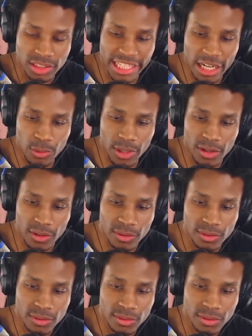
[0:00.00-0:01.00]

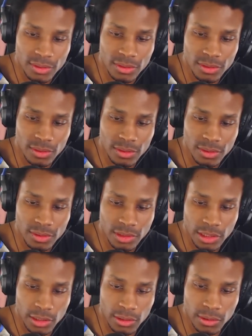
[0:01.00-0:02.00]
Zero!
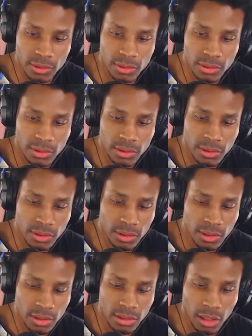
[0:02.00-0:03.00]
No.
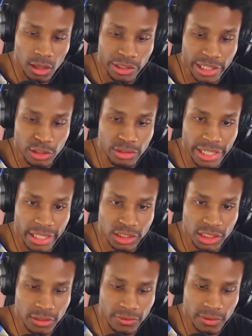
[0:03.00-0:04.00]
Oh, yeah, you
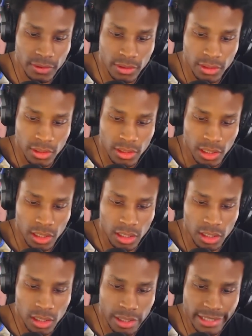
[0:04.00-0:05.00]
dead, Chief.
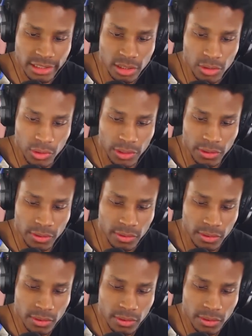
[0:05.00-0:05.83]
Uh, actually, hold on.